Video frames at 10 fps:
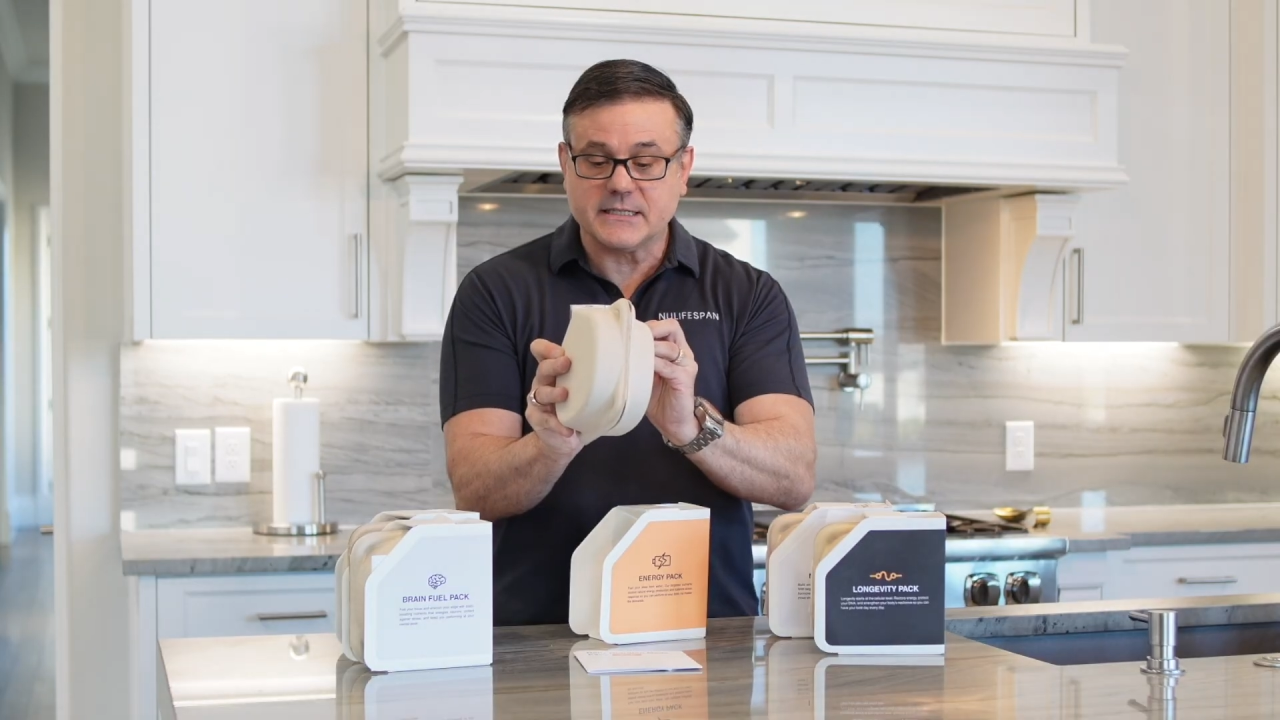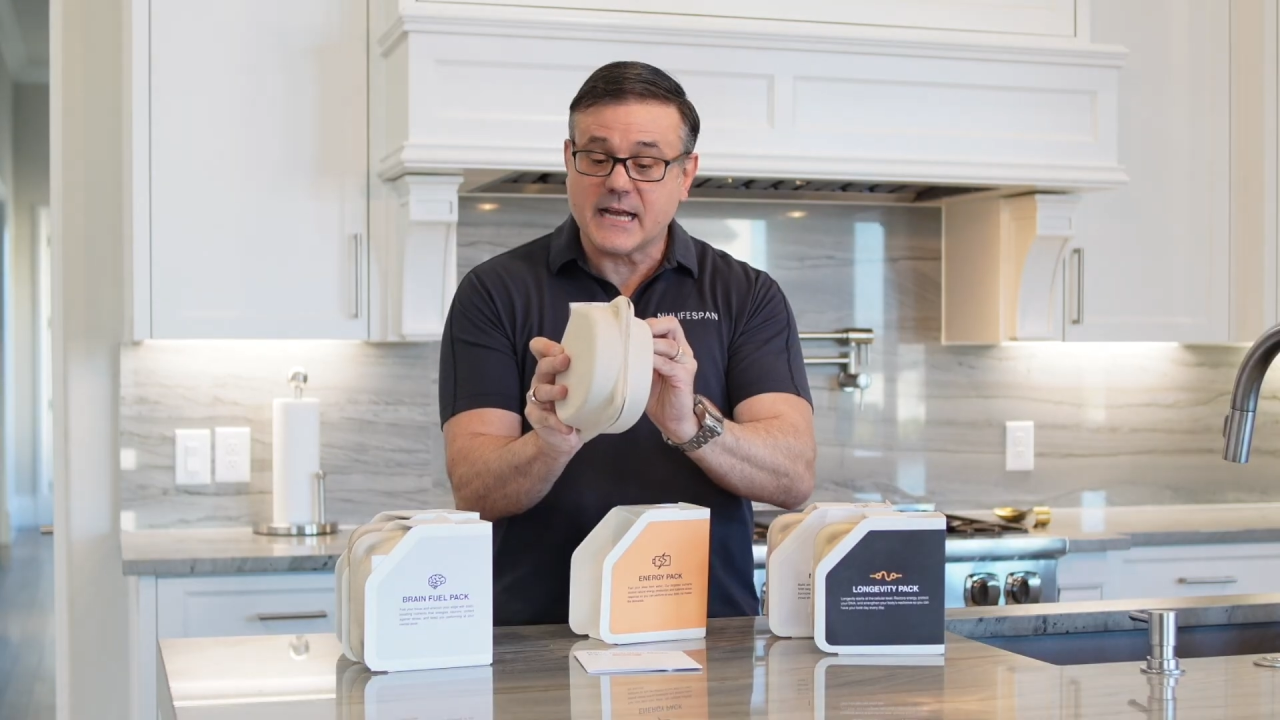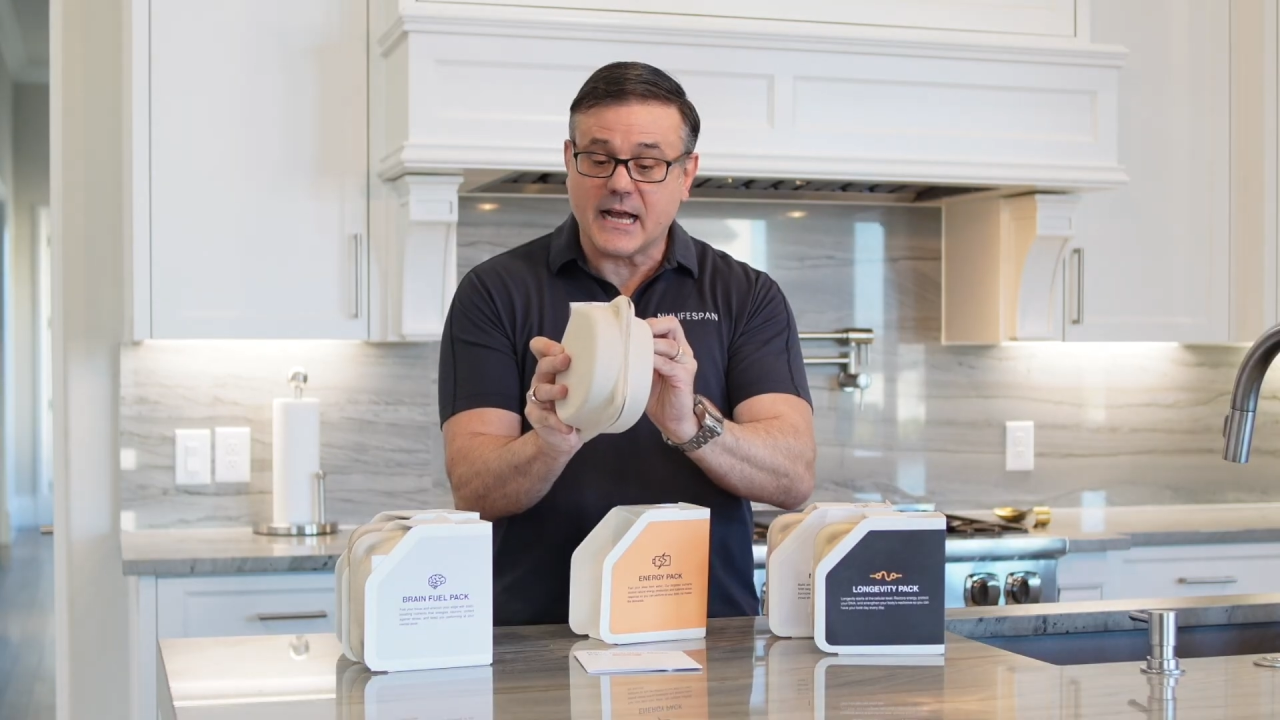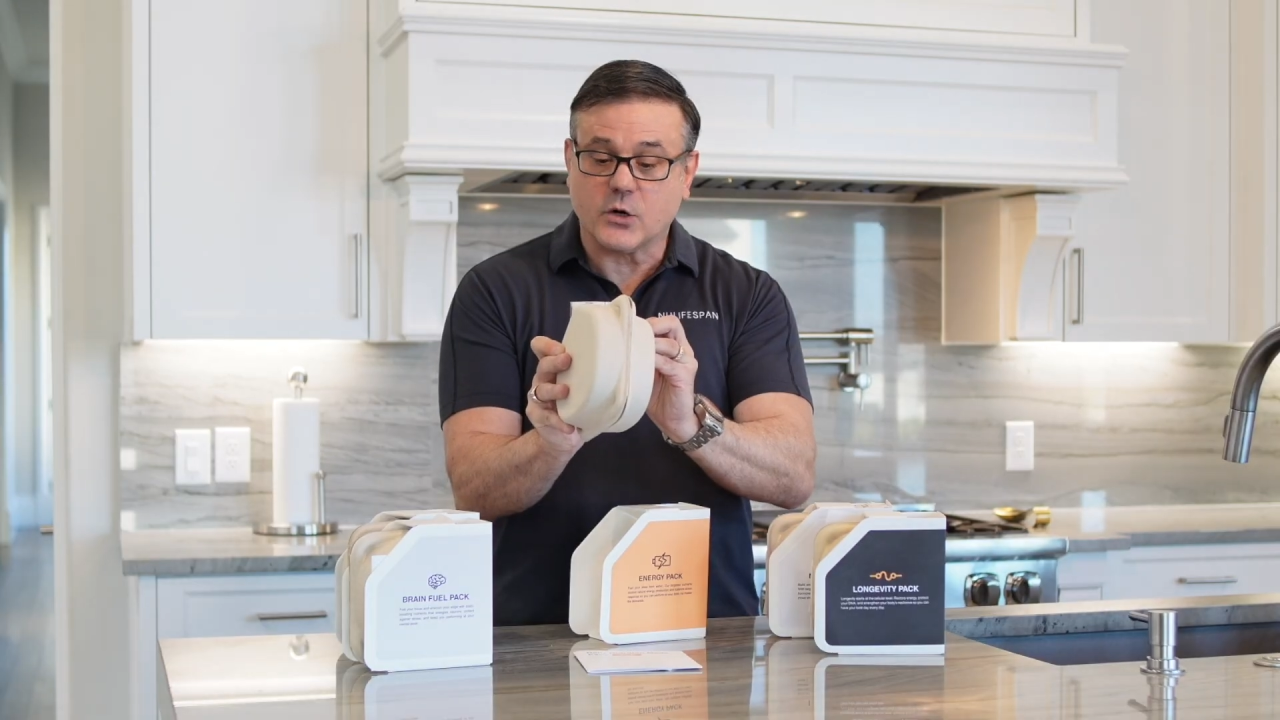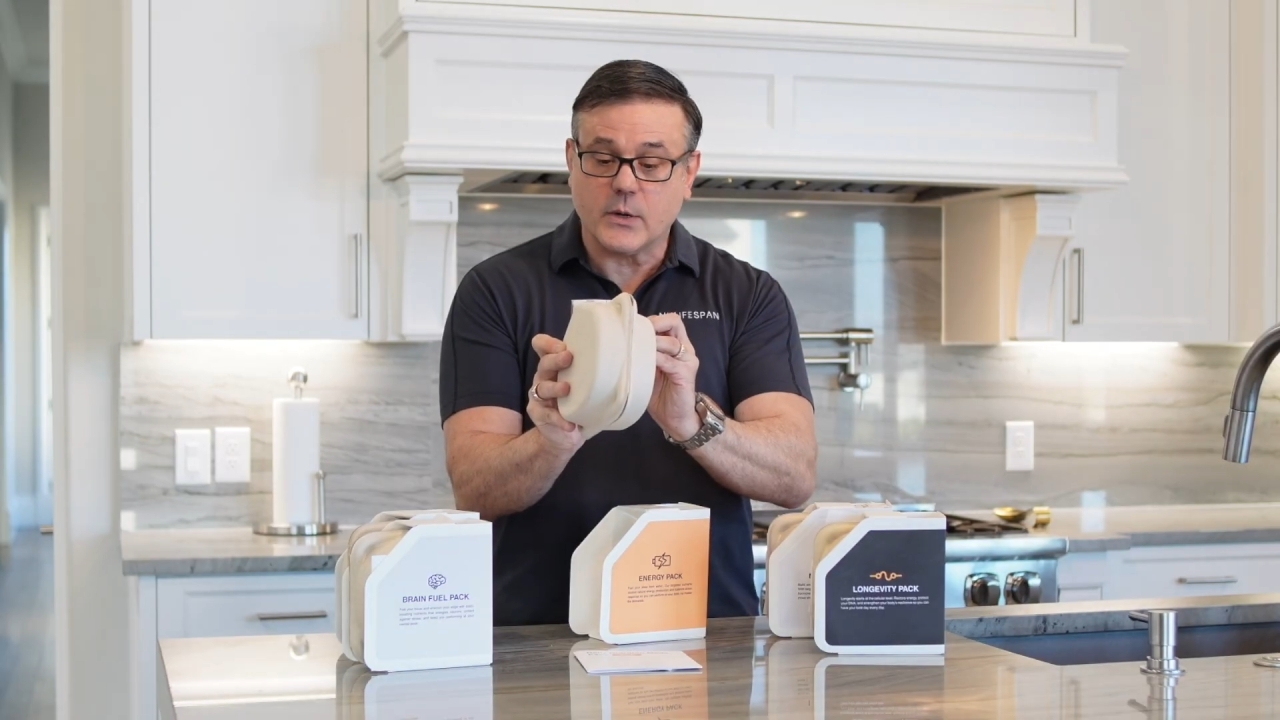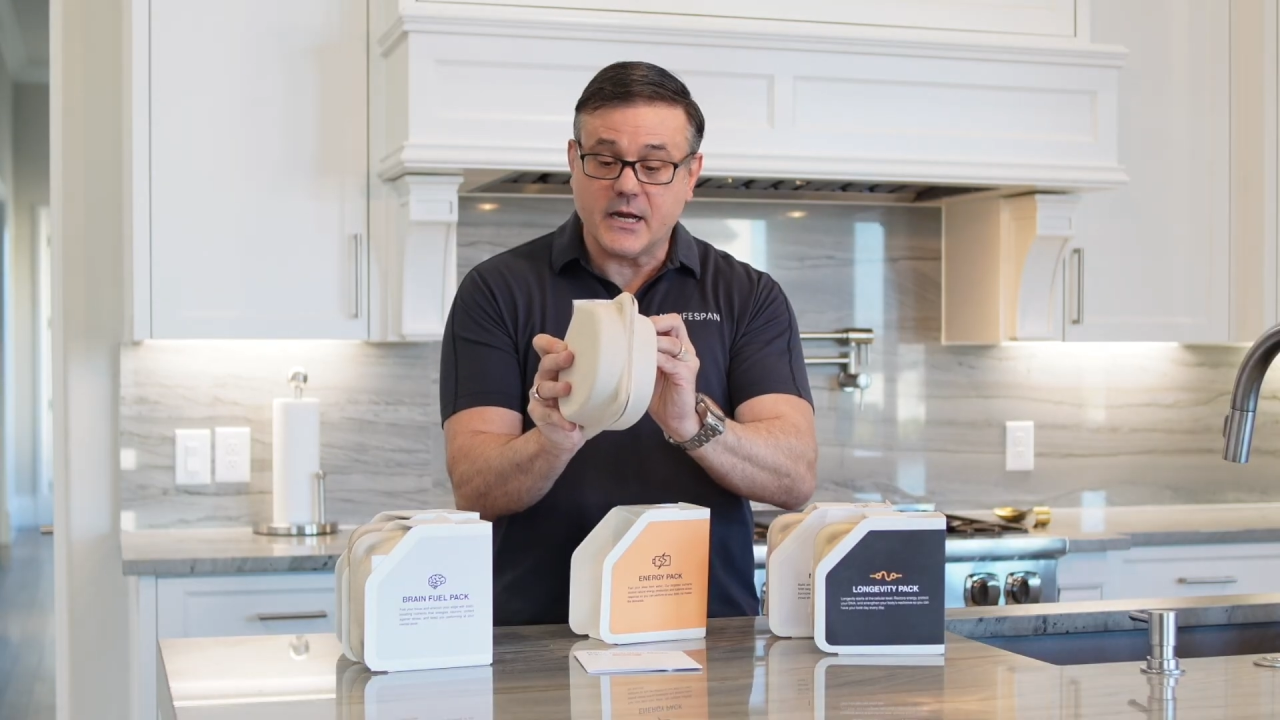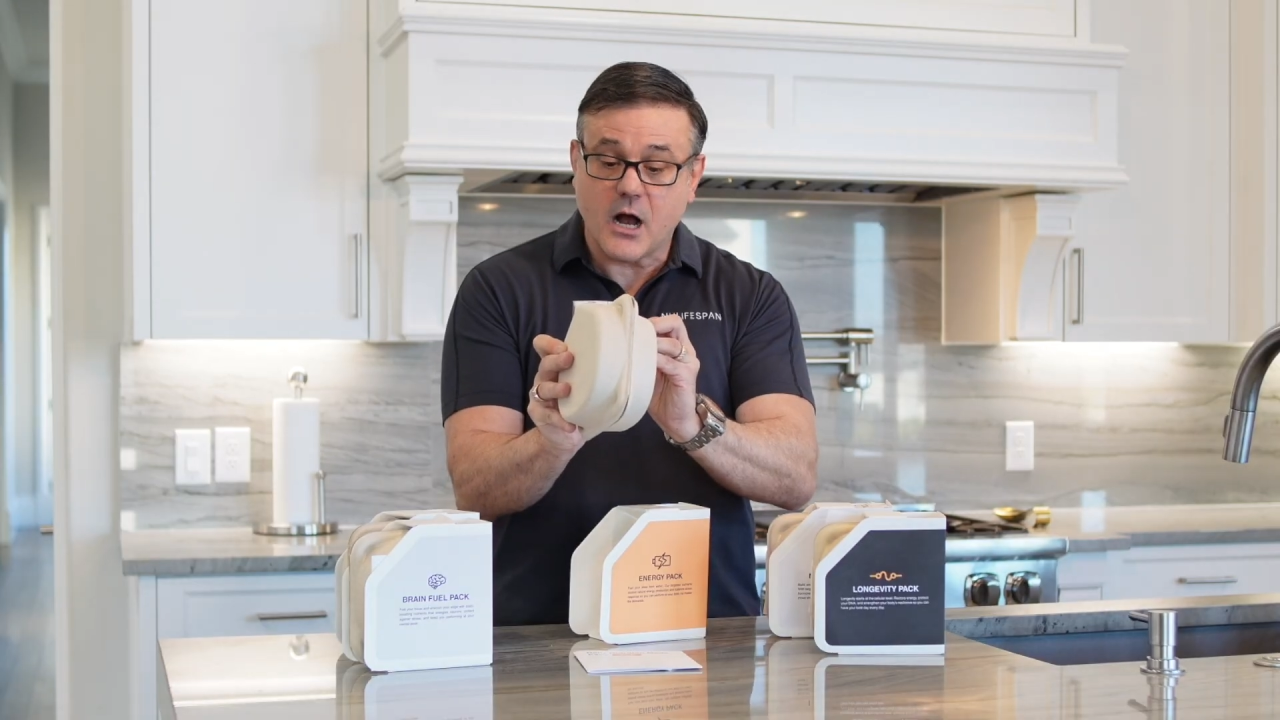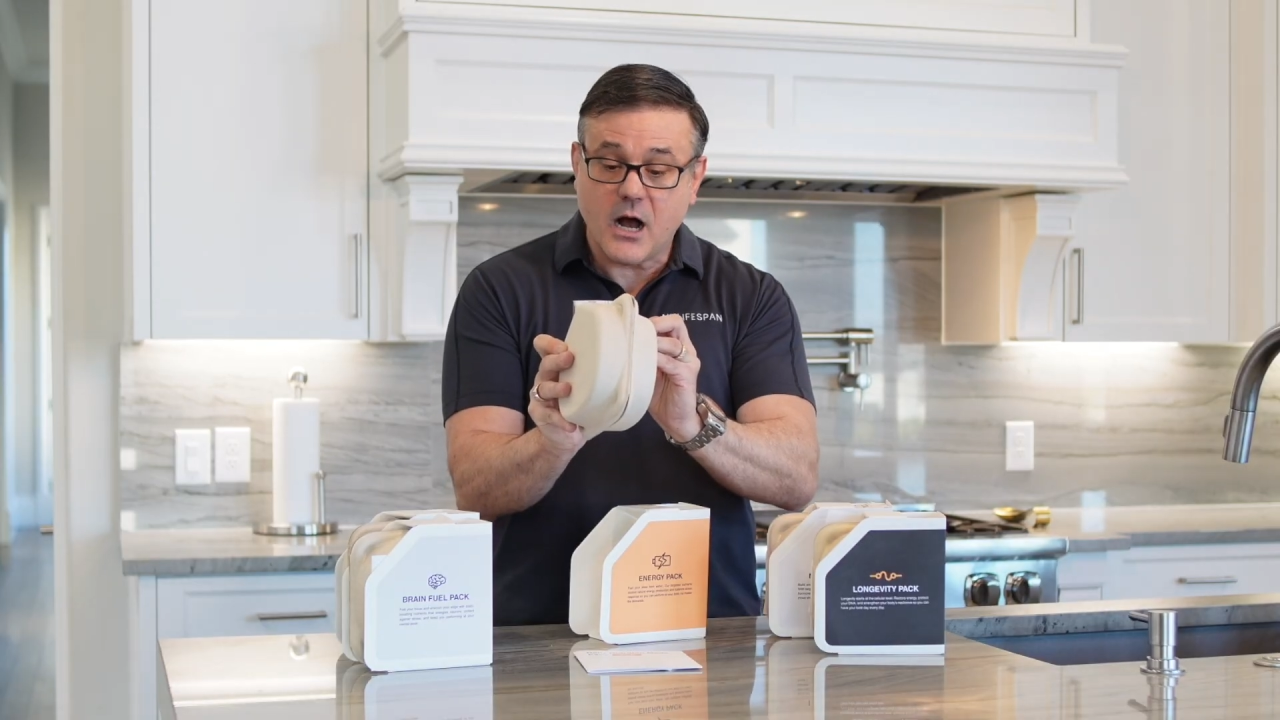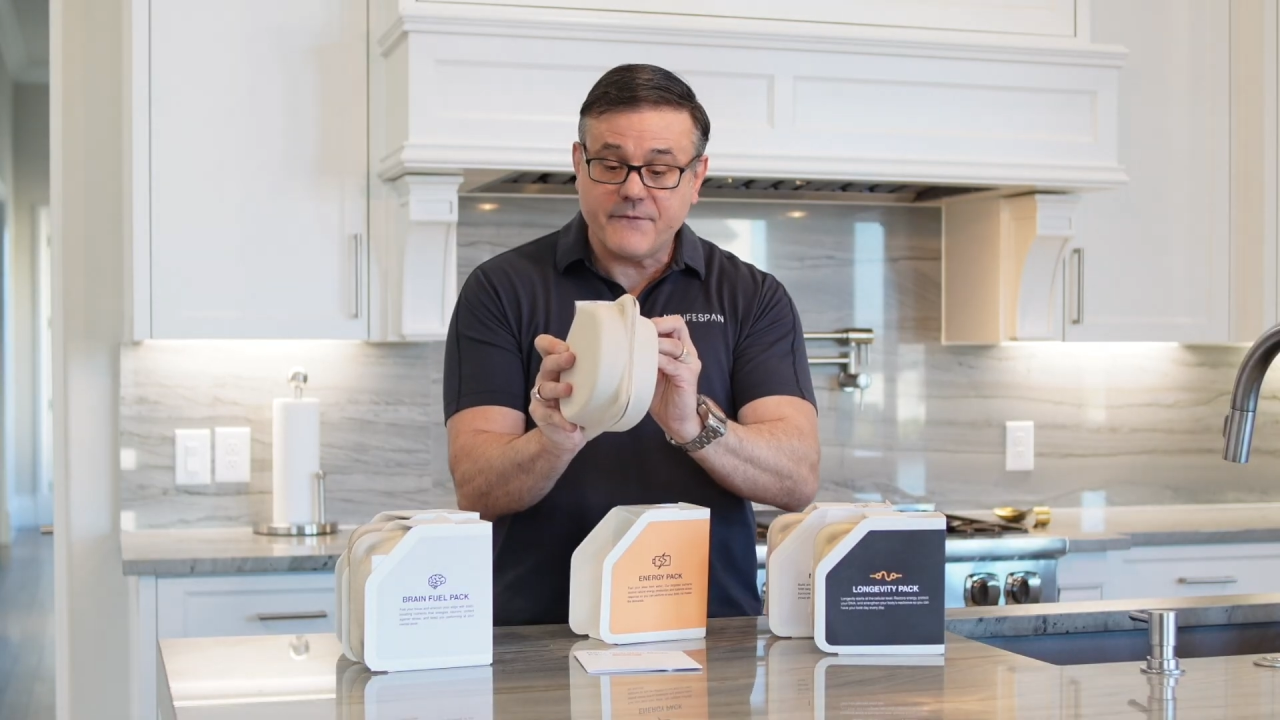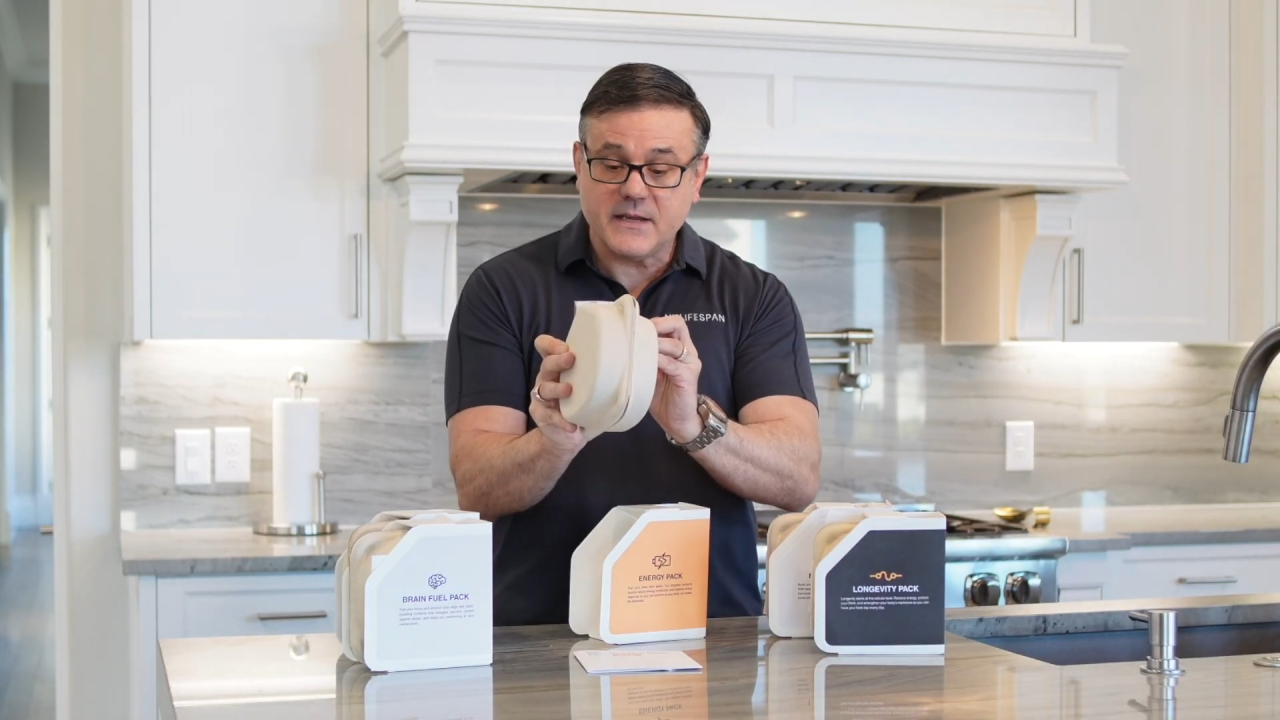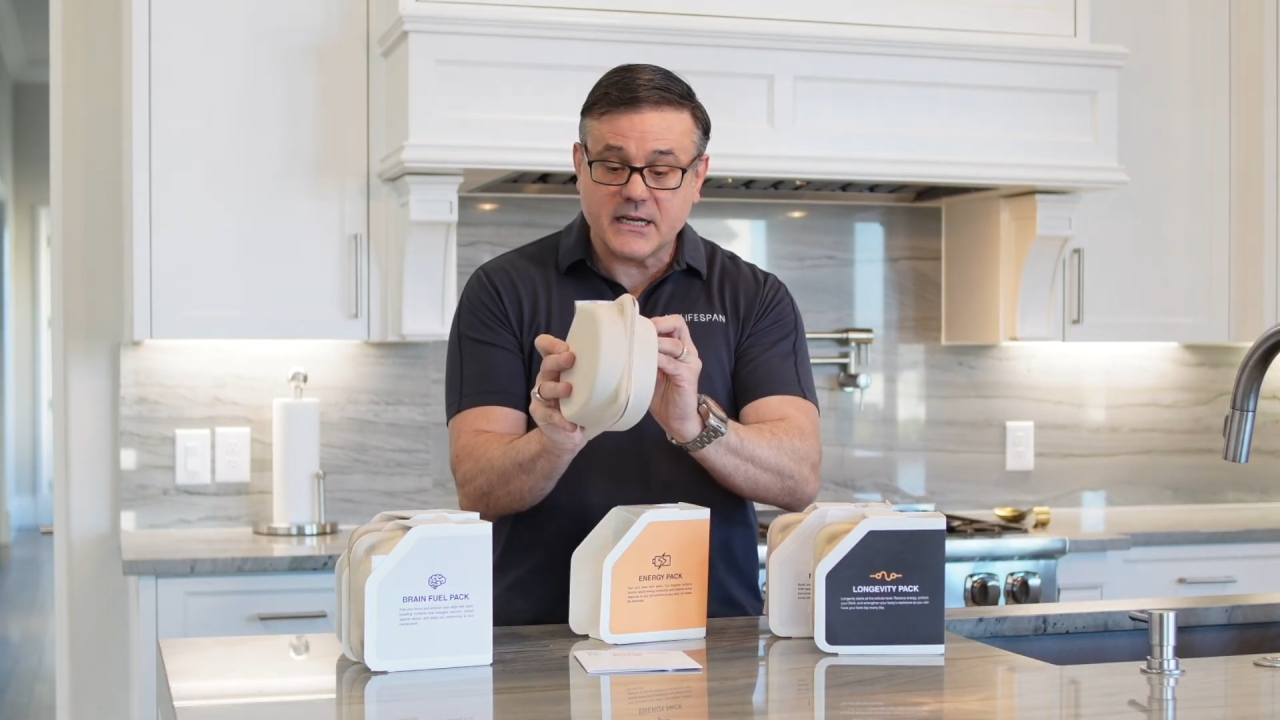It's got green coffee